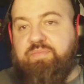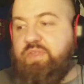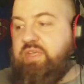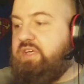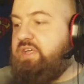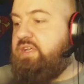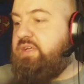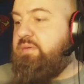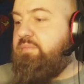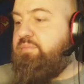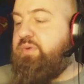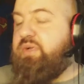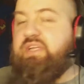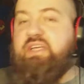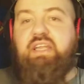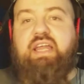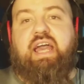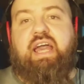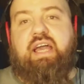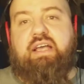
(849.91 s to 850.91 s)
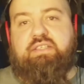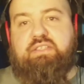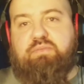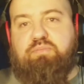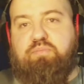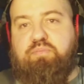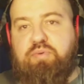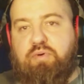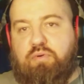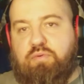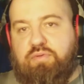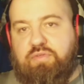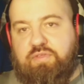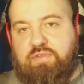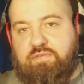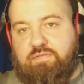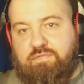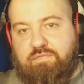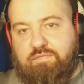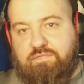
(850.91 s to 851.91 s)
but it has both
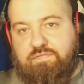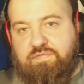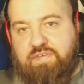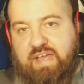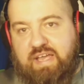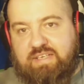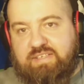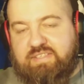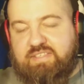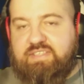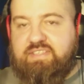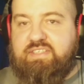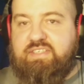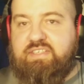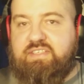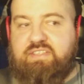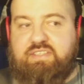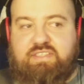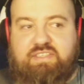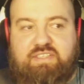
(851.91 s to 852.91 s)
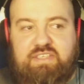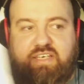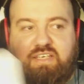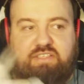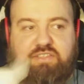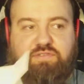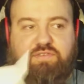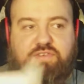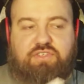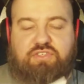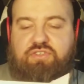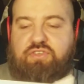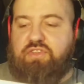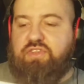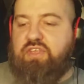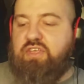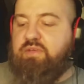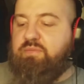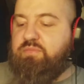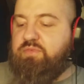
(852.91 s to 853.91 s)
fantasy and science fiction
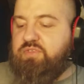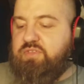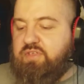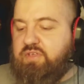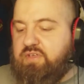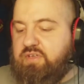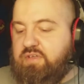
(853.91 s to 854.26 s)
themed